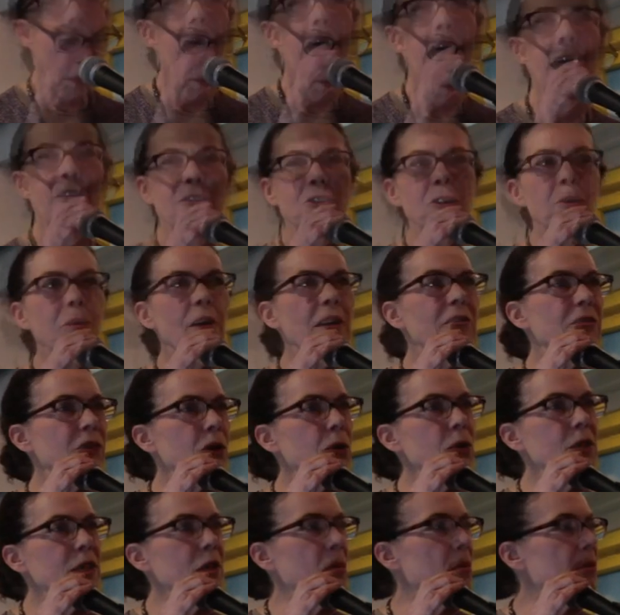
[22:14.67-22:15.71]
Have to
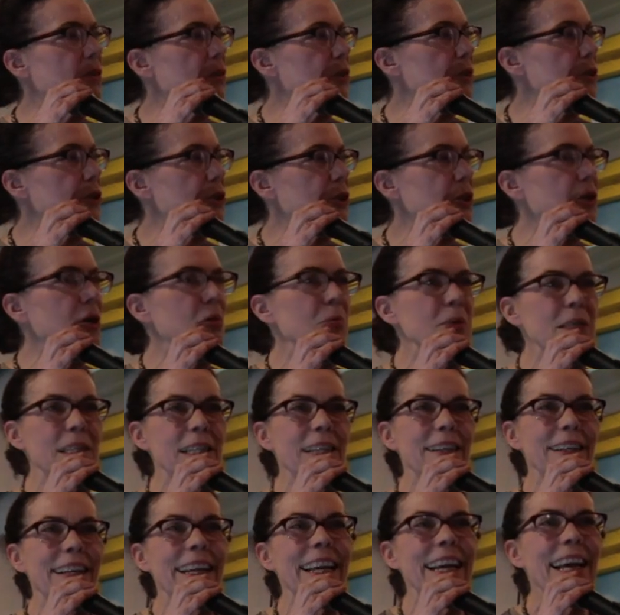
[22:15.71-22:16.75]
review some of your terms
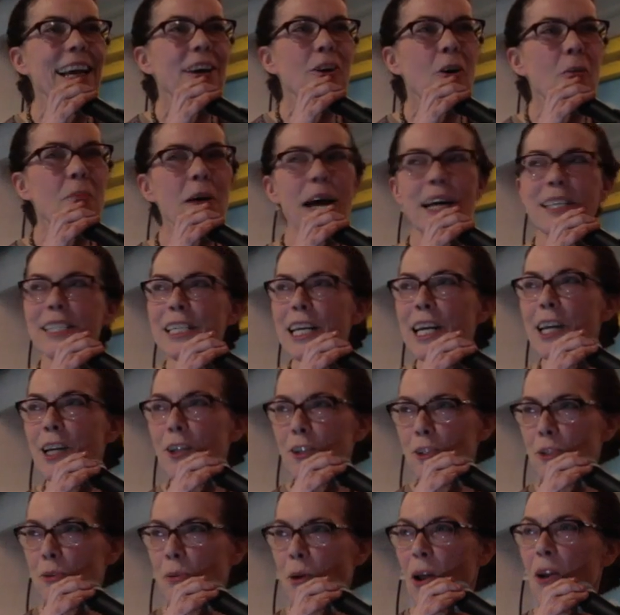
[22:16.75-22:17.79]
and go back to
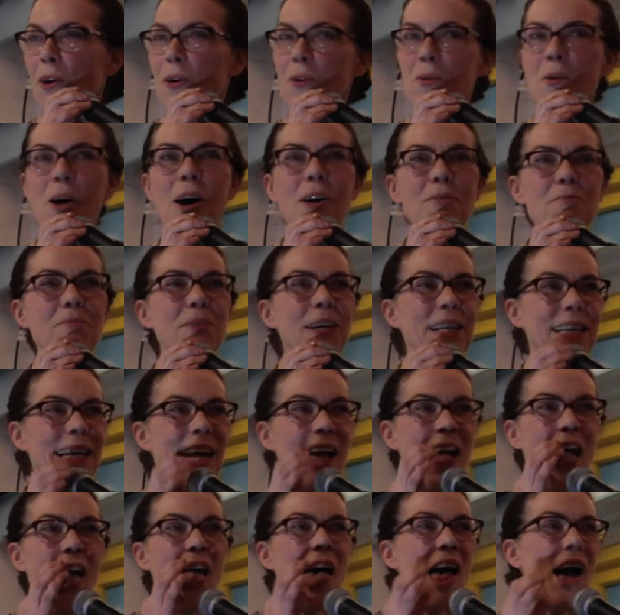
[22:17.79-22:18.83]
English 101, but
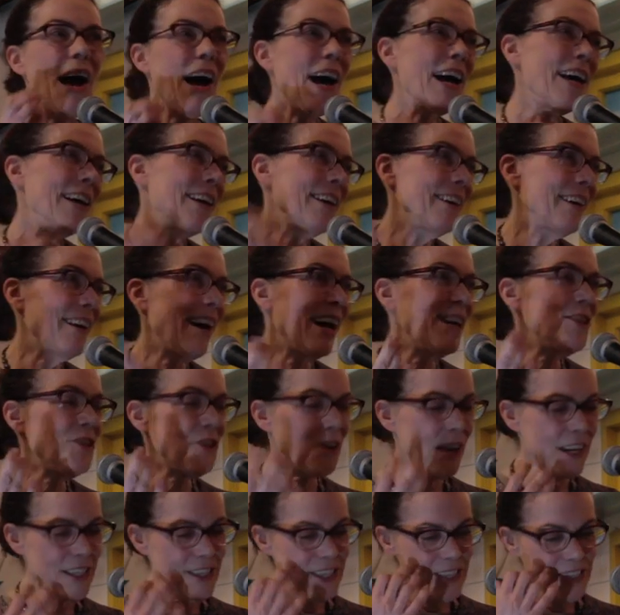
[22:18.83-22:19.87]
I
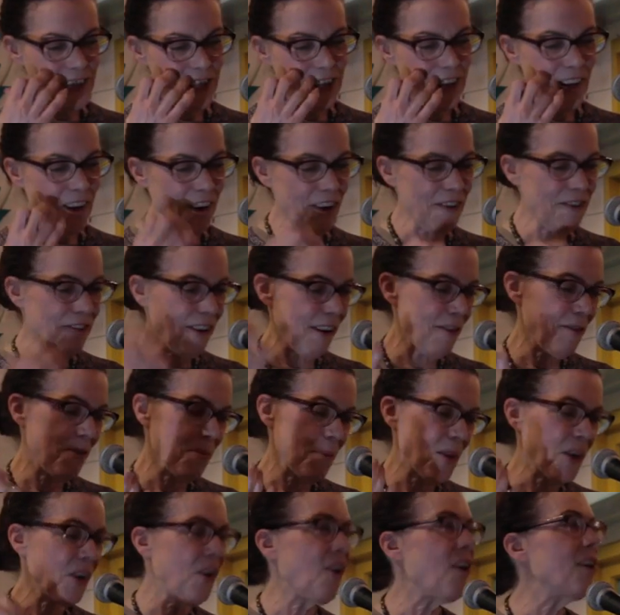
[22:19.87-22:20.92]
tried to clarify
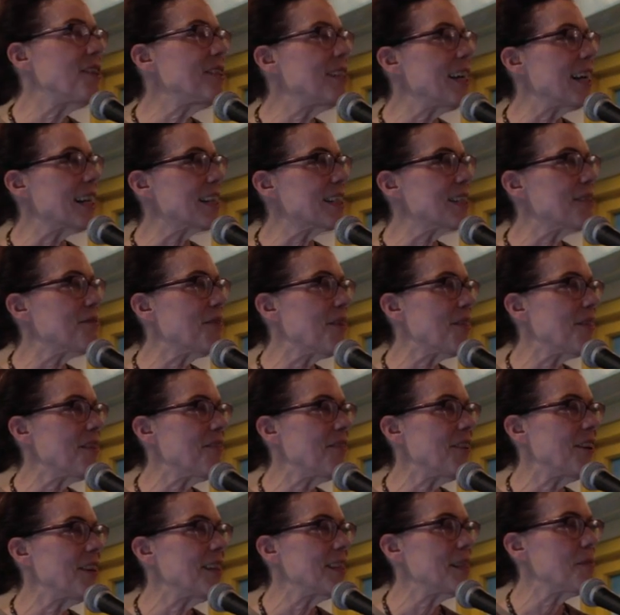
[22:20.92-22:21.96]
from the context what the
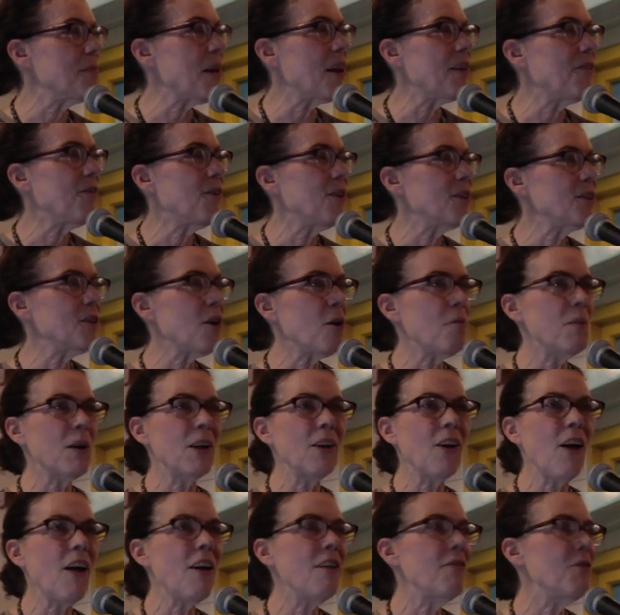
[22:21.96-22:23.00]
various metaphors are. But
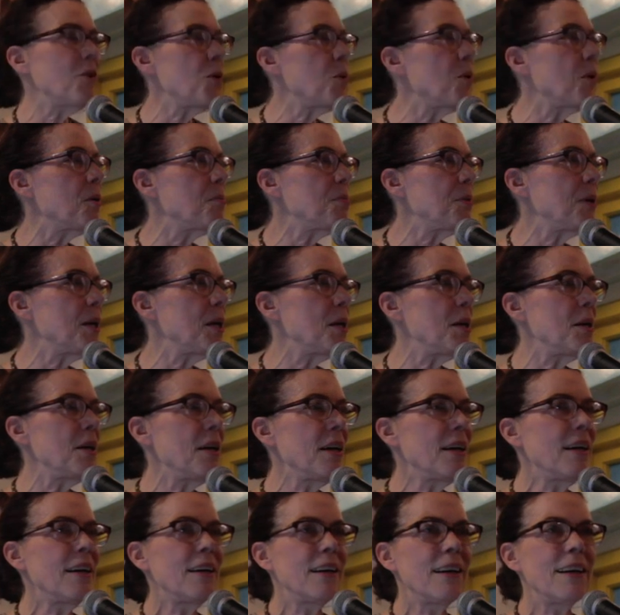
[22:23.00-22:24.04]
a lot of you are pretty,
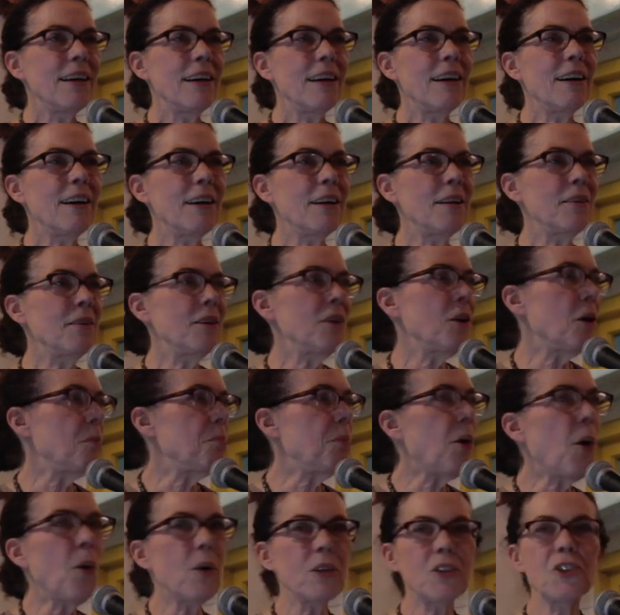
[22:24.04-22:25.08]
you're
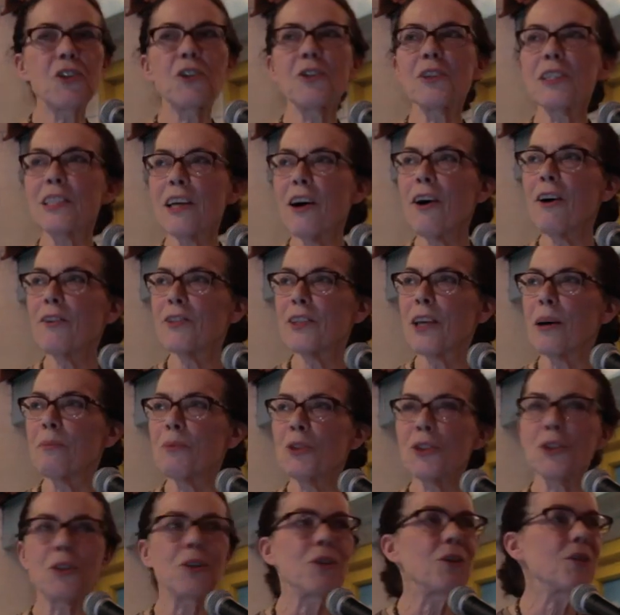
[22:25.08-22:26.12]
poets yourselves,
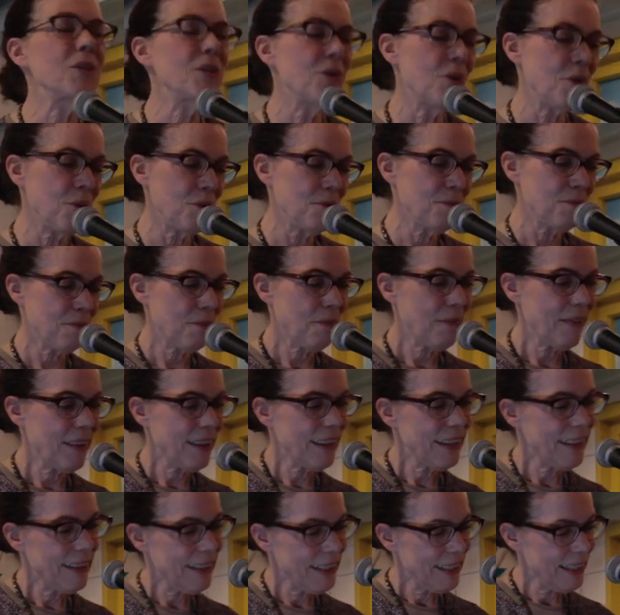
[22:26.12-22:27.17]
I'm sure, so
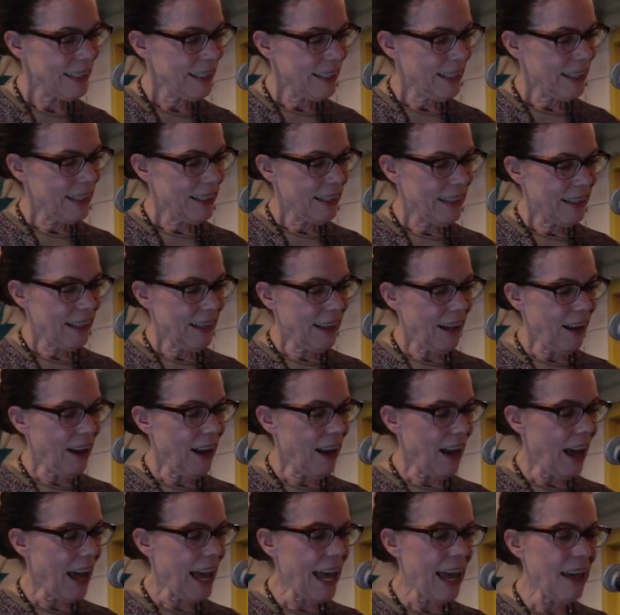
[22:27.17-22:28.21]

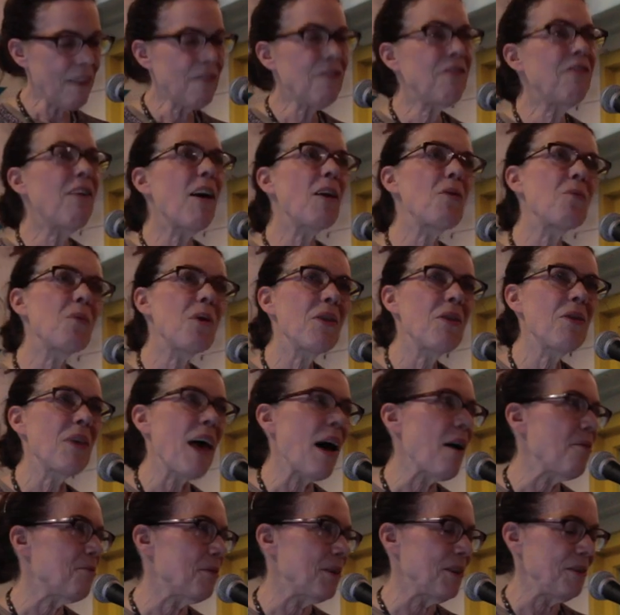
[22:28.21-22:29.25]
I had fun with
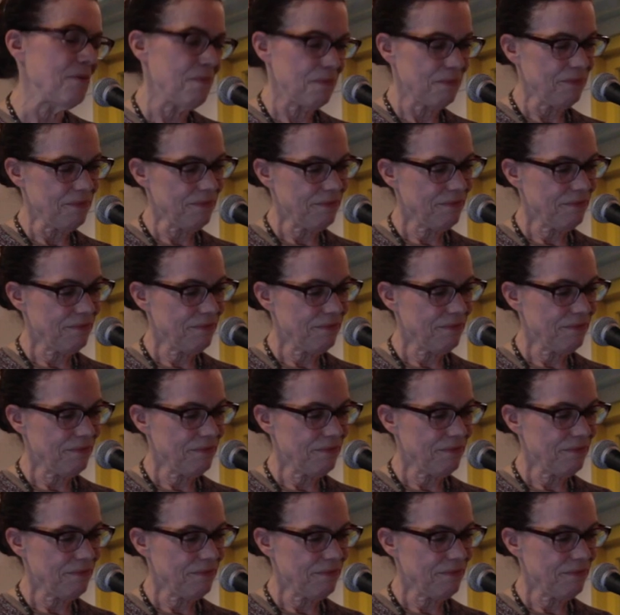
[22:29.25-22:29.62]
that one.